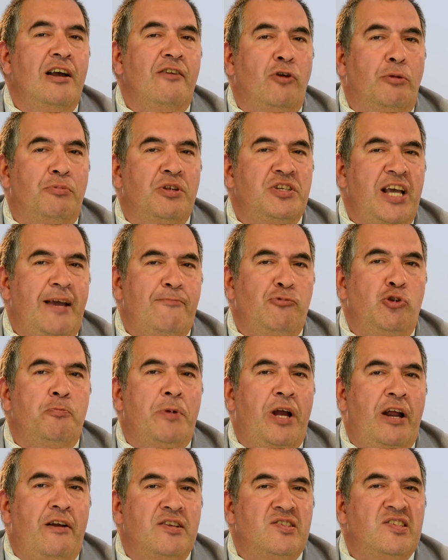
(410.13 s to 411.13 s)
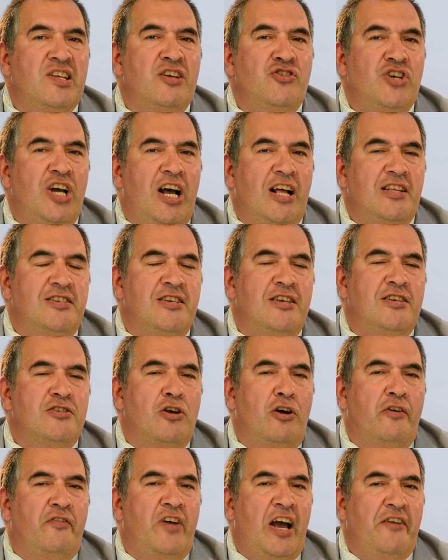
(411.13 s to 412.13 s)
from the same two parents, the chances
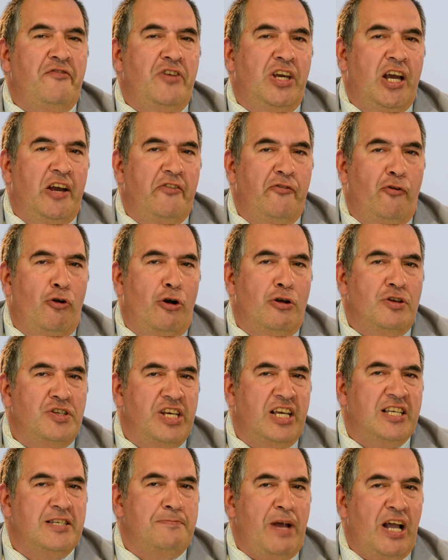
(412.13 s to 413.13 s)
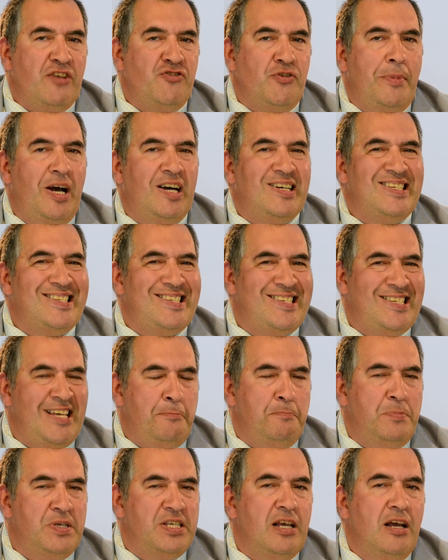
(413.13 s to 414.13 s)
of having a 4-on-6 match amongst
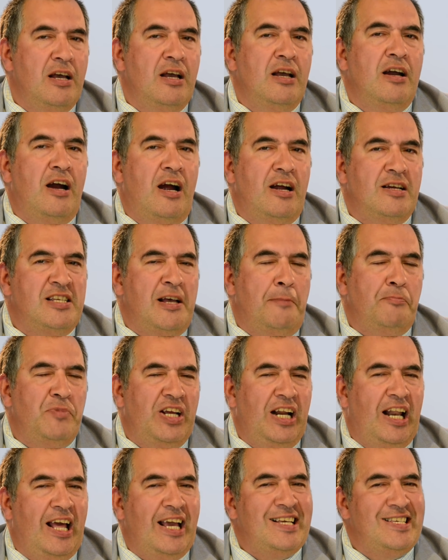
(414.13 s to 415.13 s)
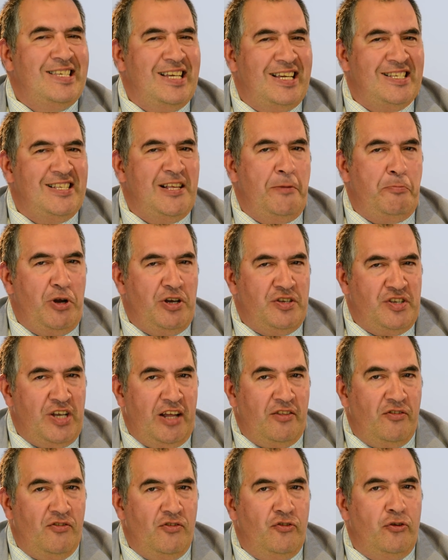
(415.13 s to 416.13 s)
sibs are something like 60%.